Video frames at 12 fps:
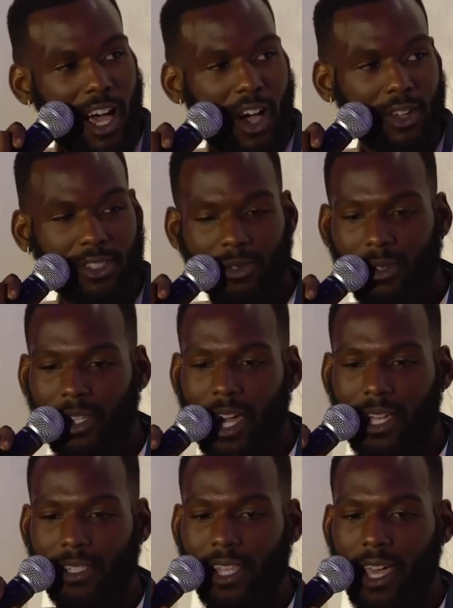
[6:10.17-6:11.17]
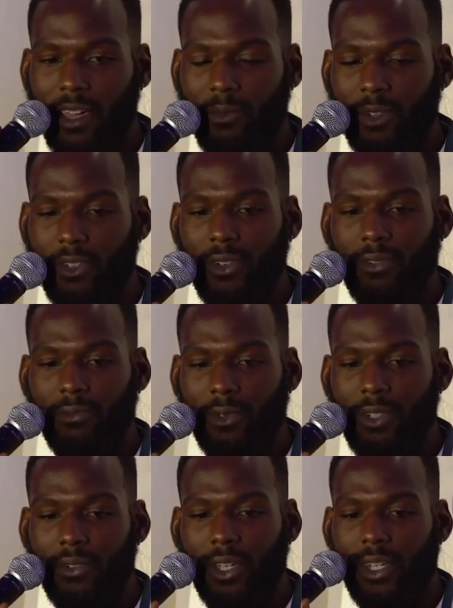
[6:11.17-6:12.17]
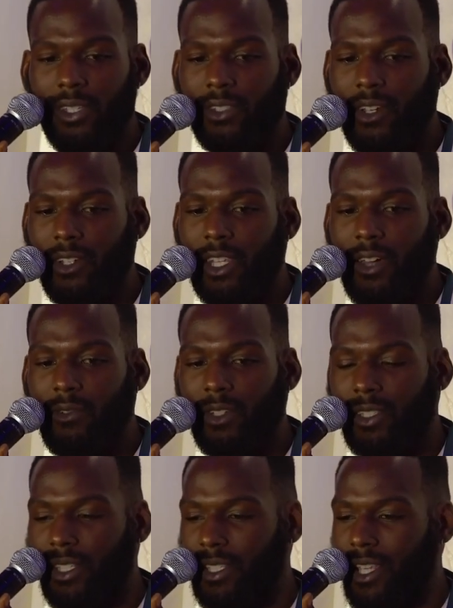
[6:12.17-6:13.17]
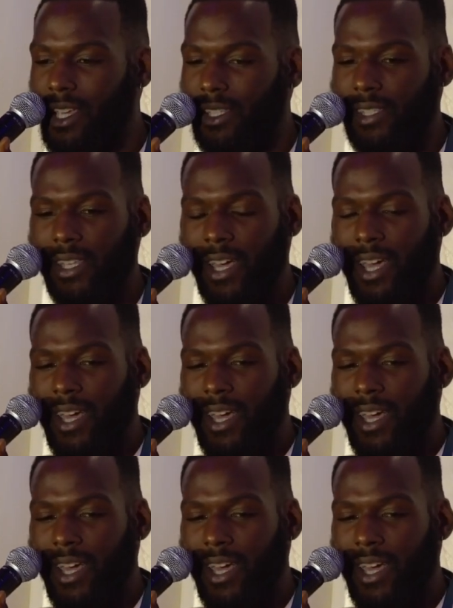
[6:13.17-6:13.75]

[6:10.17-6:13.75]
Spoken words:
I also realize that when you get a certain level of success,